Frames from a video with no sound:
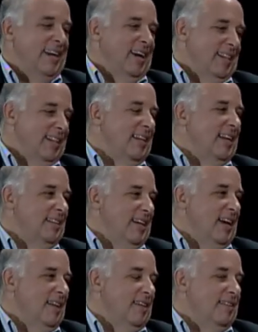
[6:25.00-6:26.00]
the
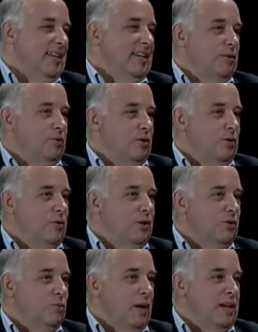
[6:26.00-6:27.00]
other thing, too,
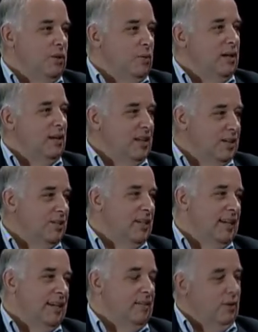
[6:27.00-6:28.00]
is when you
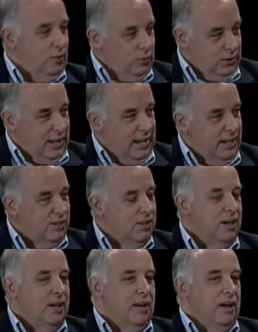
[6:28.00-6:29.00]
enlisted in those days,
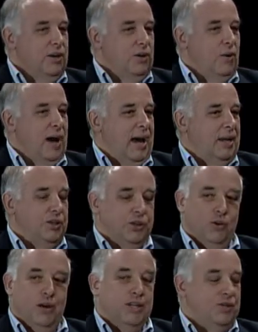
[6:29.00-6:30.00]
you had a
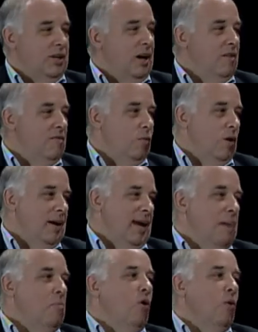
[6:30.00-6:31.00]
choice of what
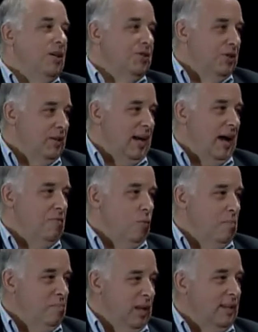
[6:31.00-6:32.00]
MOS you could have,
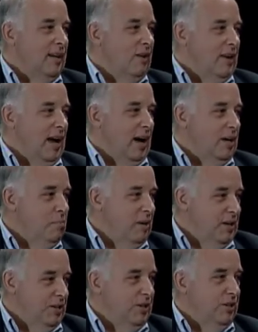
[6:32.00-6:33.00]
what military
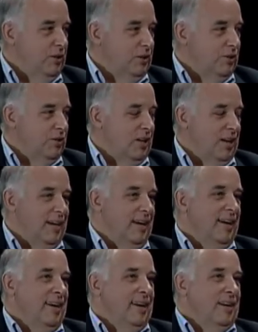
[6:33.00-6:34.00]
occupation you could study.
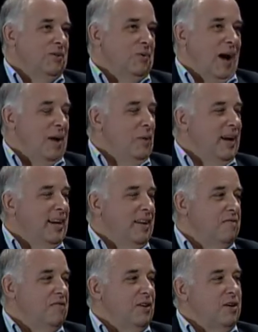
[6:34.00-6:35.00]
So I went
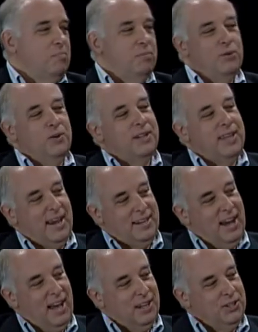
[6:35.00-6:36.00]
in for computer
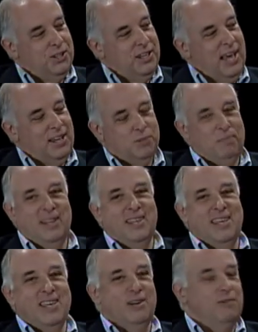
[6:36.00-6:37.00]
technology. I spent
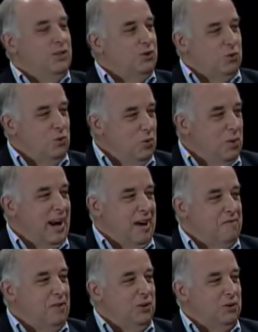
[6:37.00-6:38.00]
a year in school when I
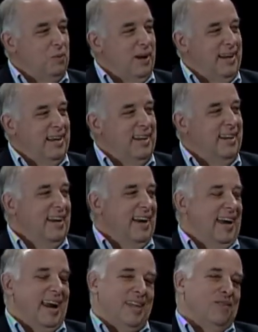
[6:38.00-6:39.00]
first went in.
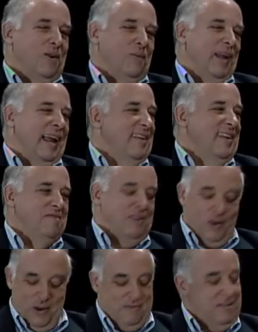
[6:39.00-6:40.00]
And I thought, well, I'll never
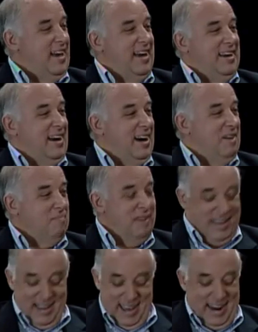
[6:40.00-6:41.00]
go to Vietnam.
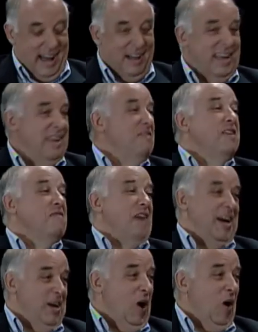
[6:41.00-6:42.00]
And even if
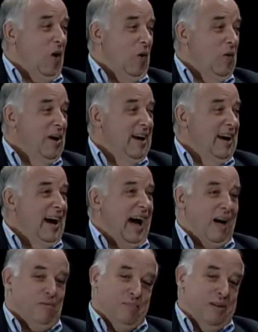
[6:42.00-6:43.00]
I go,
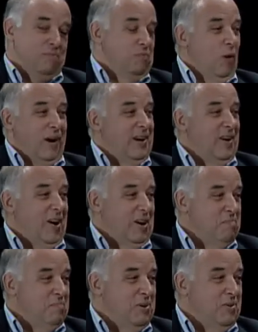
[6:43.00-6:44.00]
I'll be working on
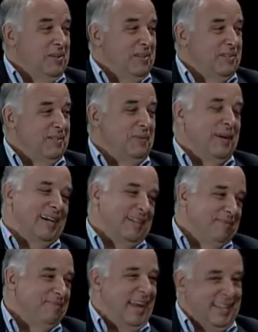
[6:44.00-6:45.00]
computers.
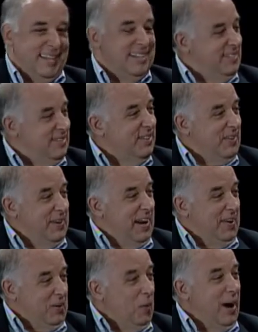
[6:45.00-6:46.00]
Well, that didn't turn
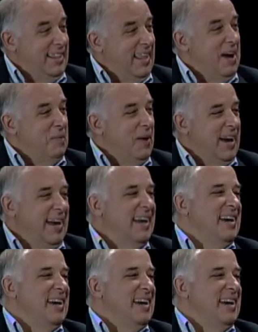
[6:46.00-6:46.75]
out quite that way.